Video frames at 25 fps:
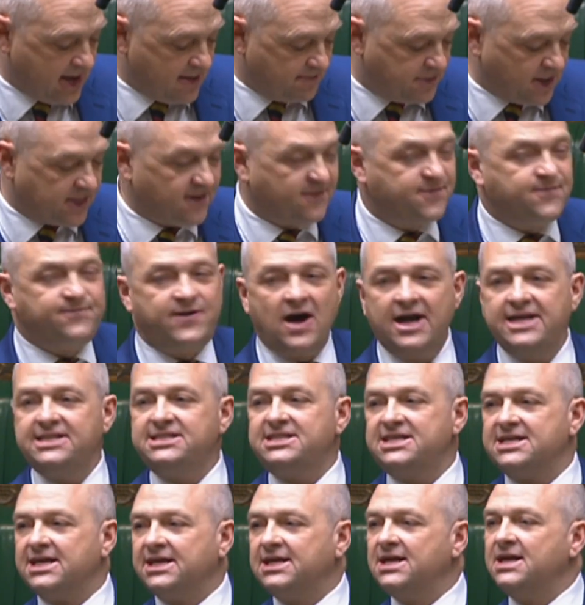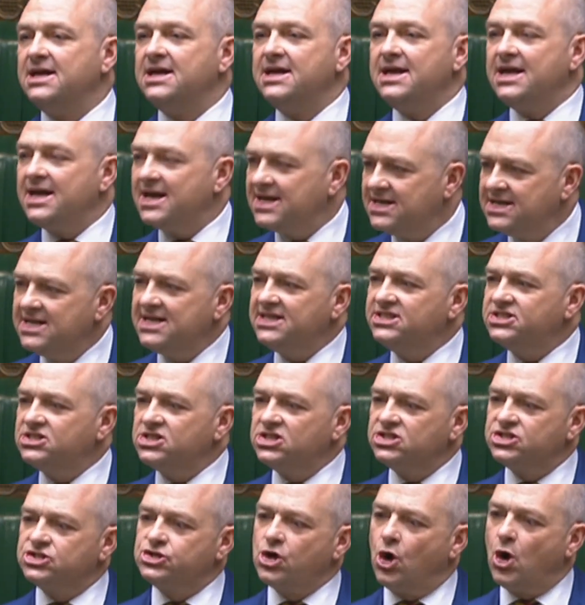but the fighting, it needs
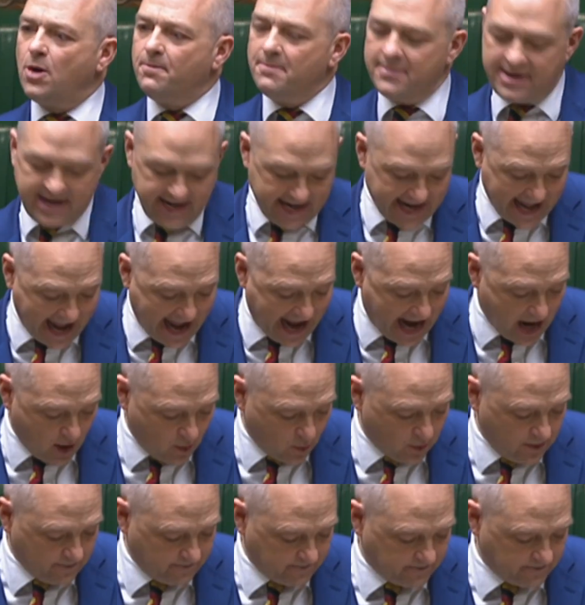to stop now.